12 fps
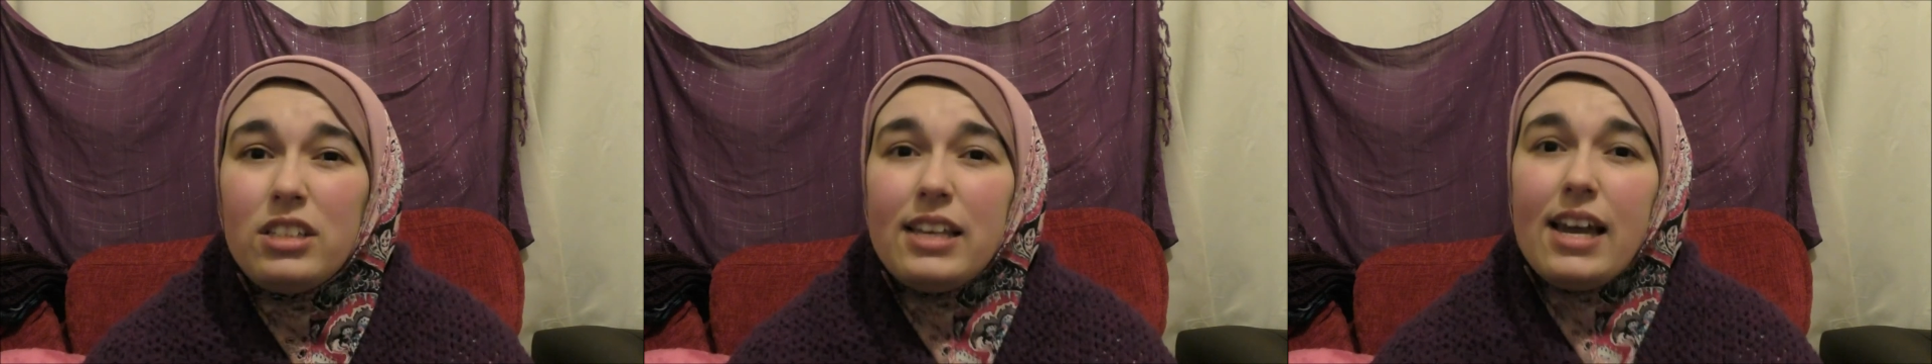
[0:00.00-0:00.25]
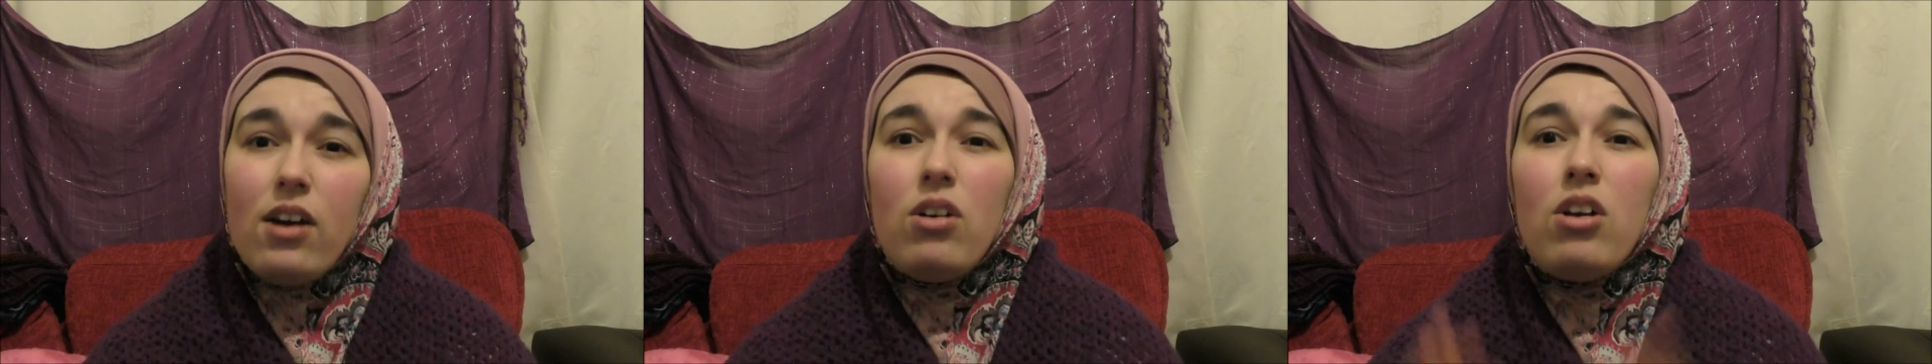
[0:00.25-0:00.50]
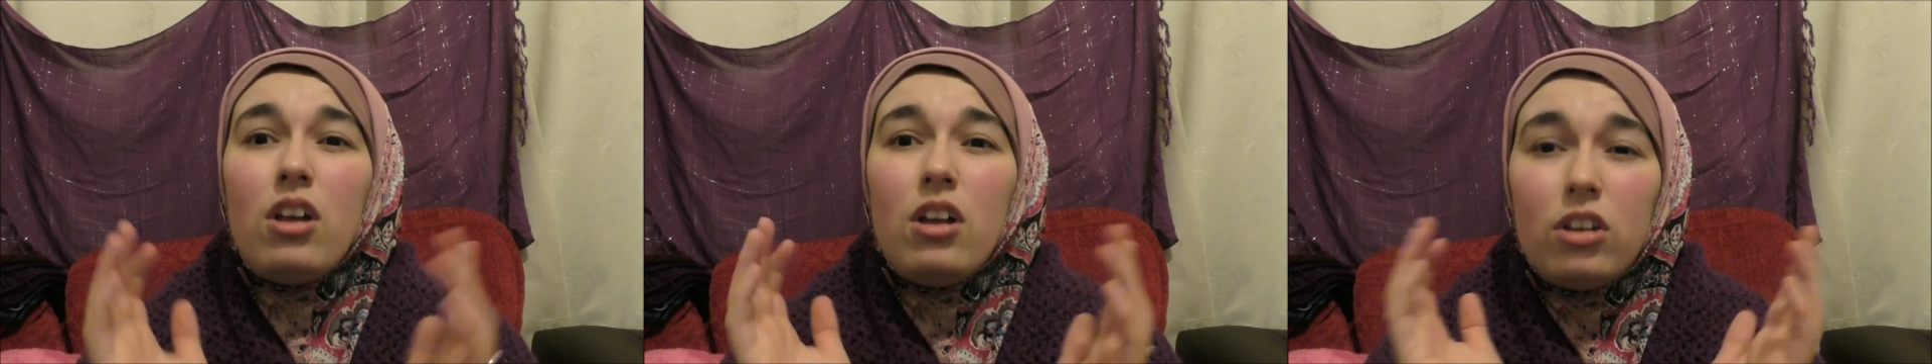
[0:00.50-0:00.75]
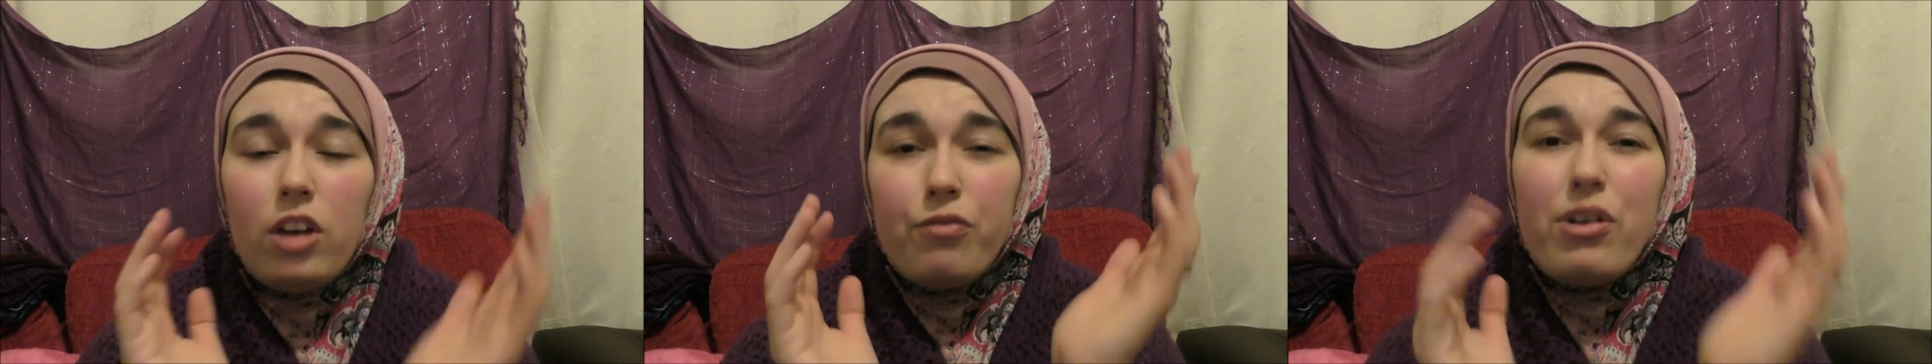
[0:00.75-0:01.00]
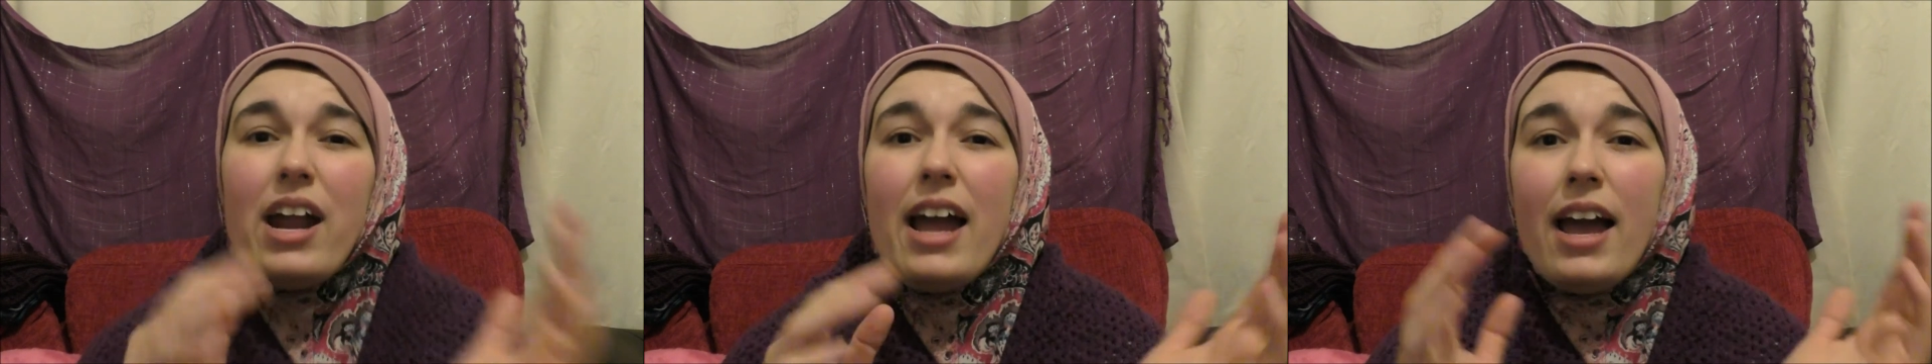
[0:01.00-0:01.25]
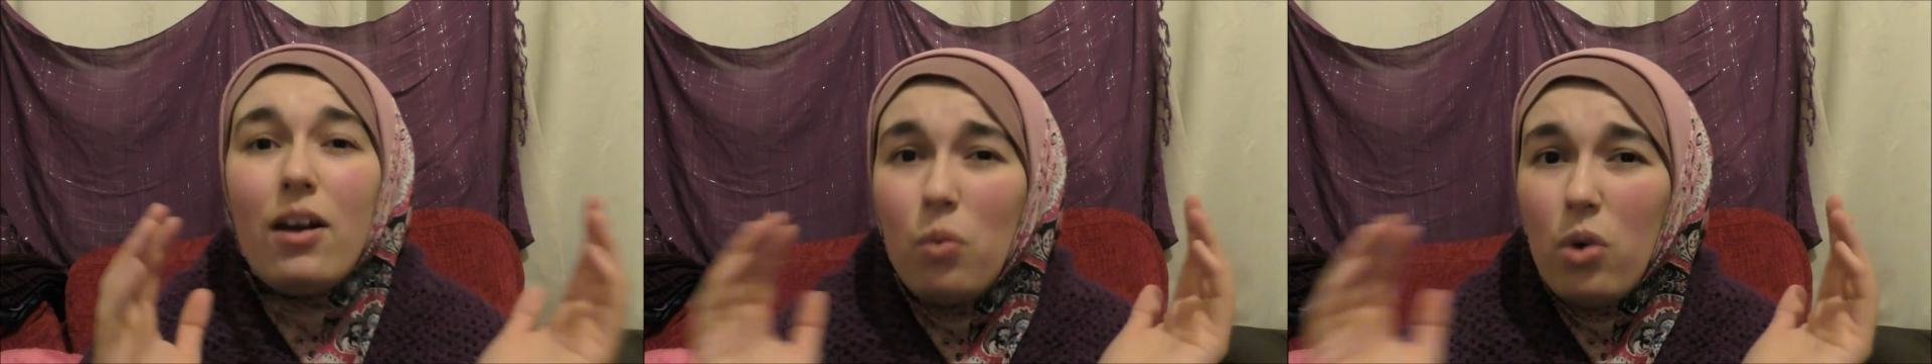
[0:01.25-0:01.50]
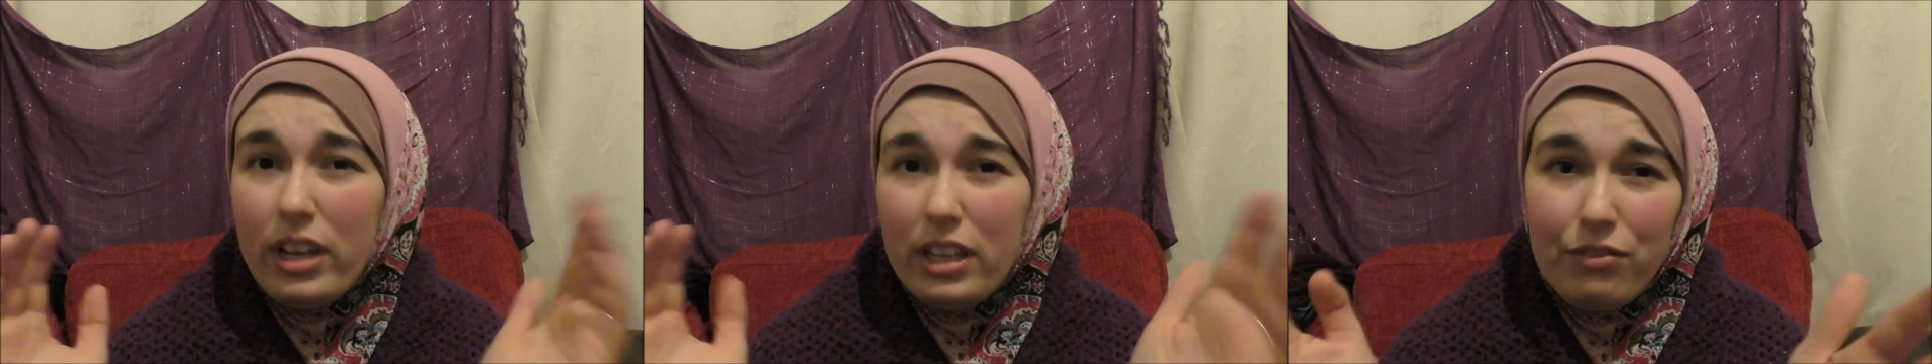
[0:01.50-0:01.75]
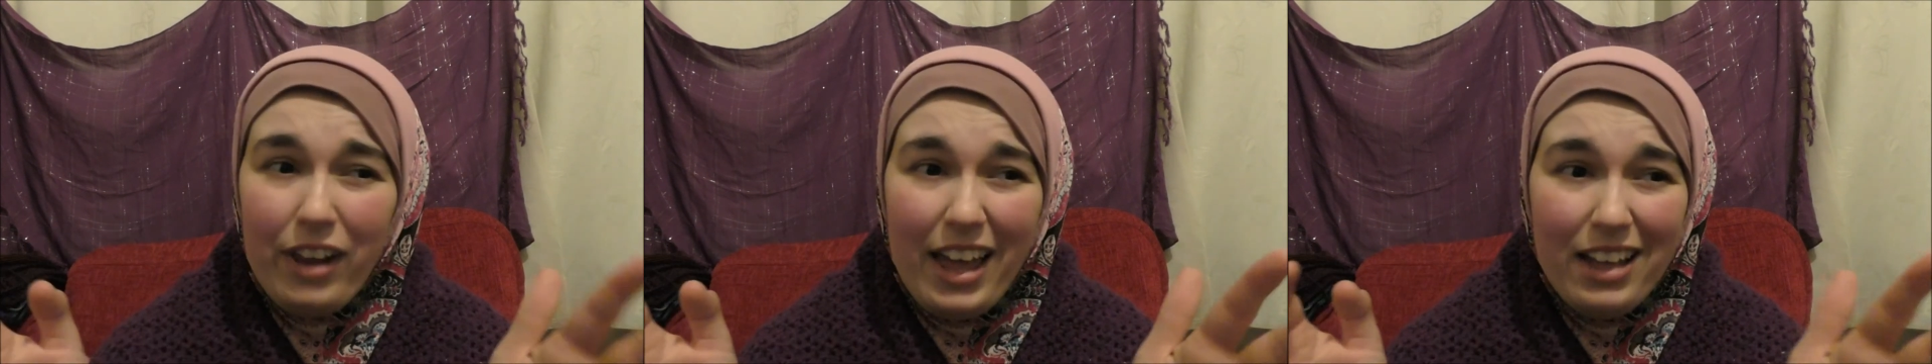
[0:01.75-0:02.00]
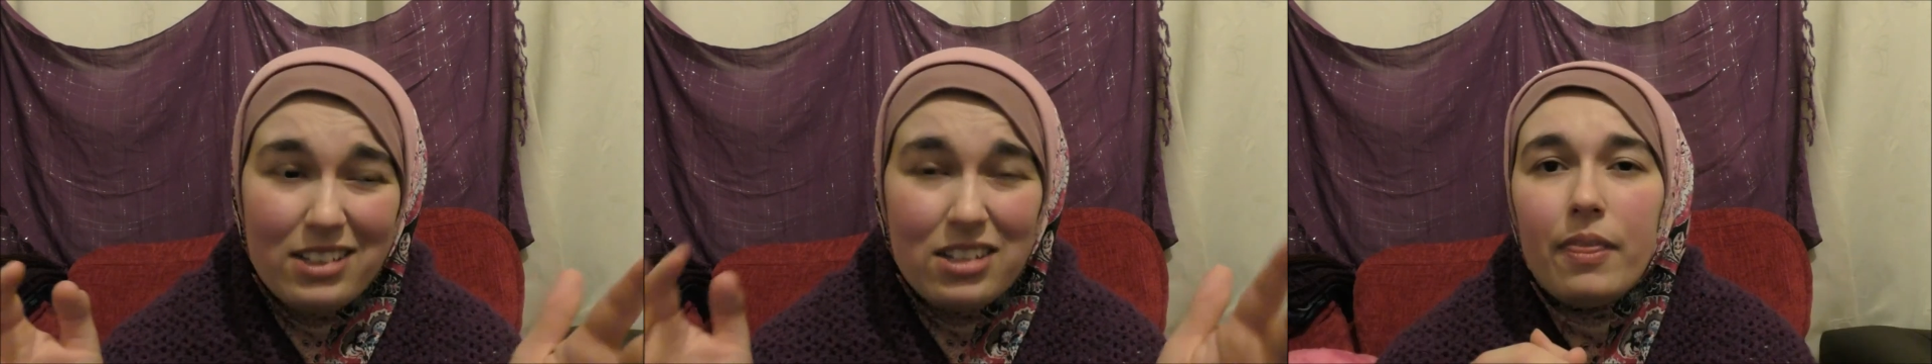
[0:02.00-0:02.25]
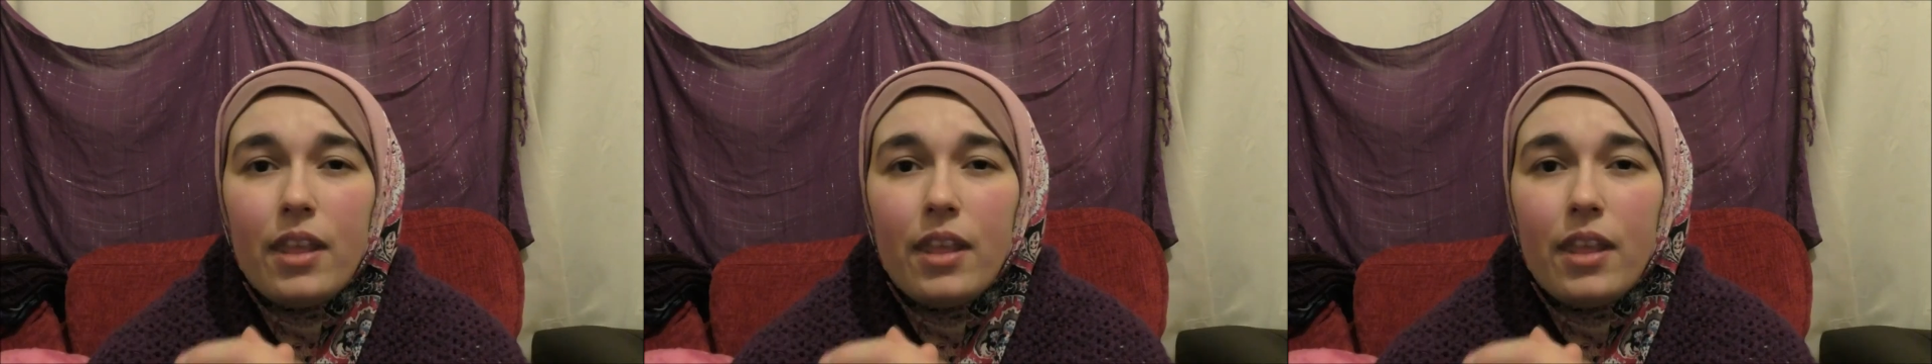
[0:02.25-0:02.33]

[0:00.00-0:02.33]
out, go for a hat and work it flat.